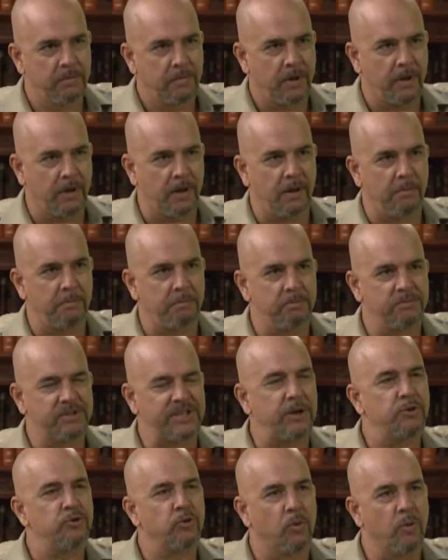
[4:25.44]
um,
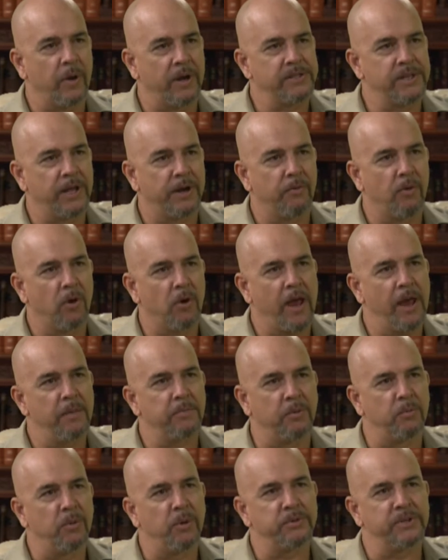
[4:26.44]
central Queensland and
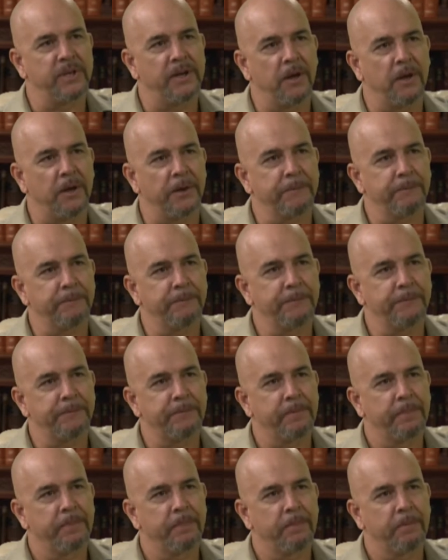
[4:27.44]
Rockhampton. What was that like?
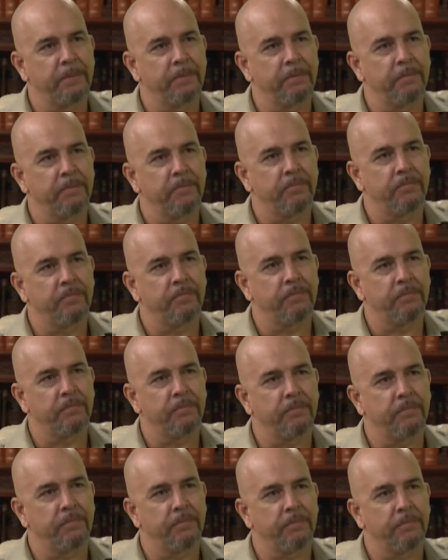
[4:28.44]
Well, it's pretty
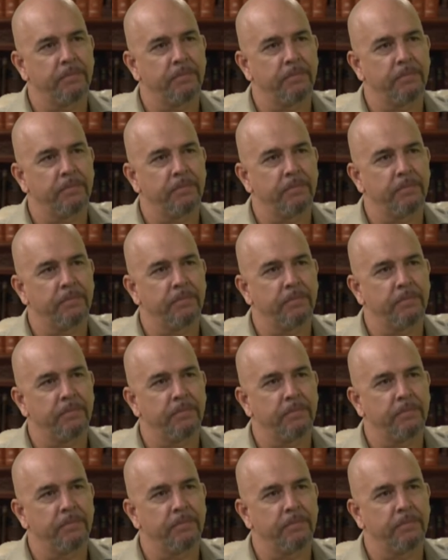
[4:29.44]
unusual. I,